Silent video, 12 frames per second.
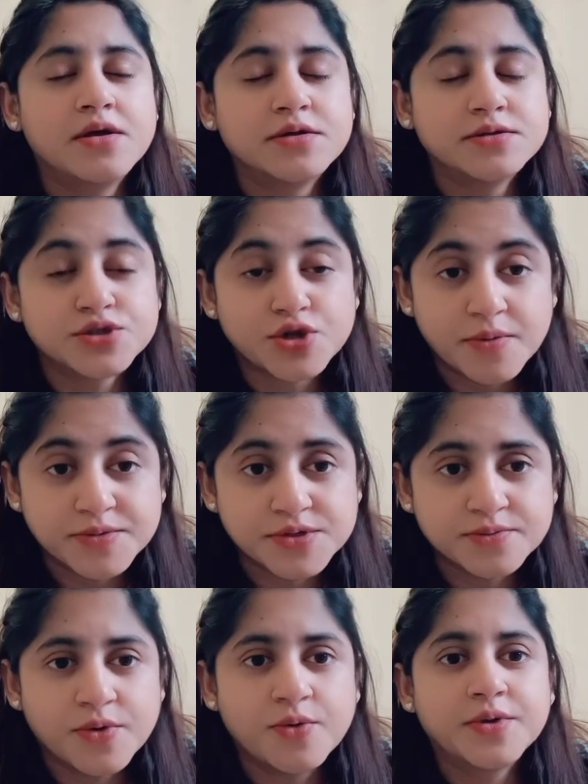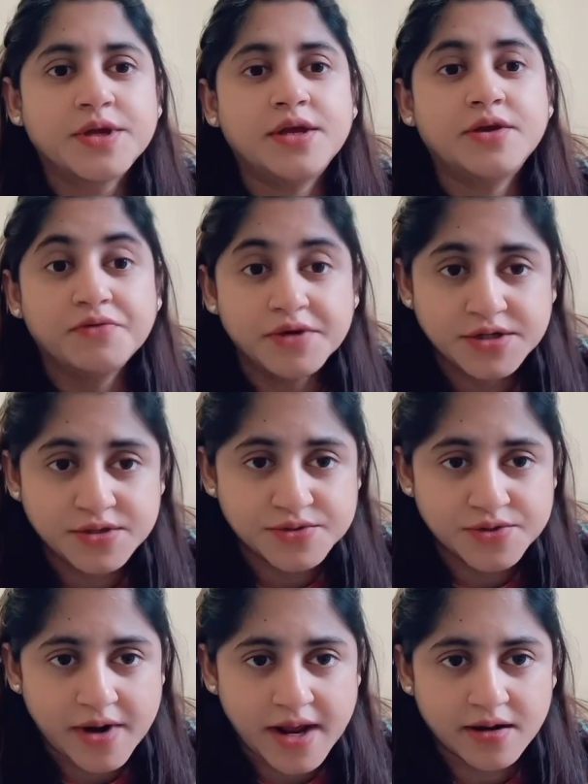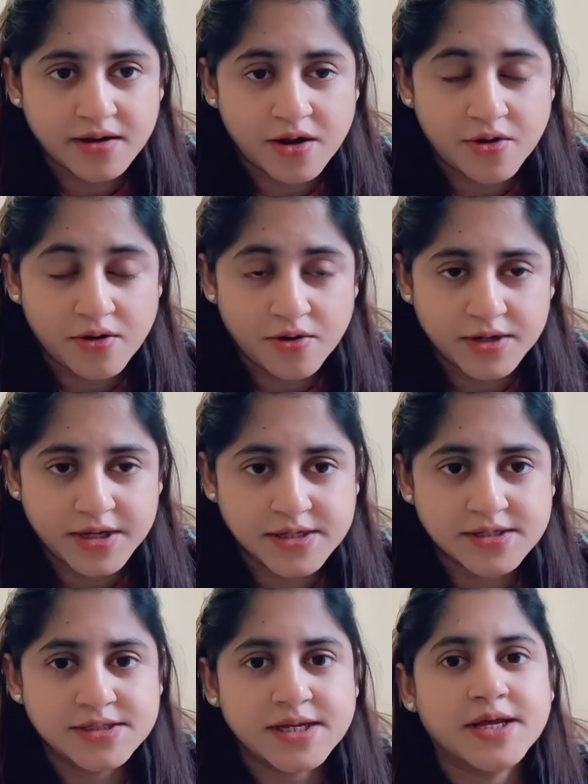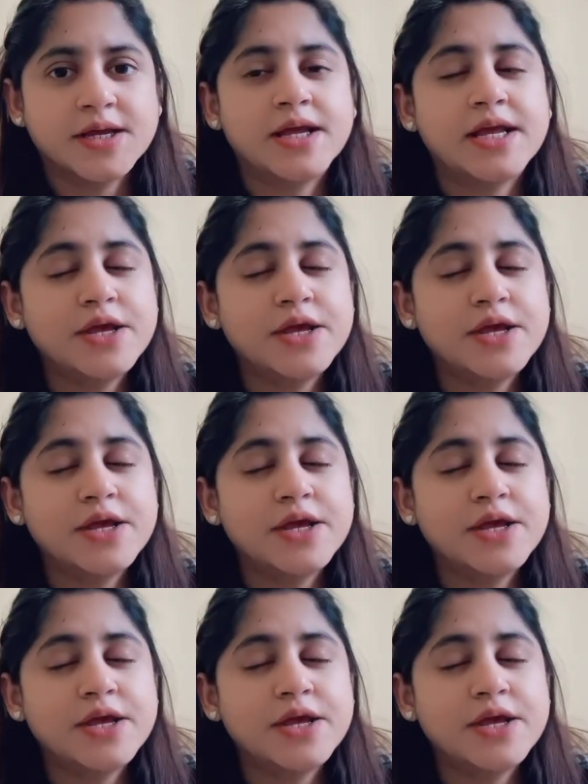Stop smoking, reduce your alcohol intake.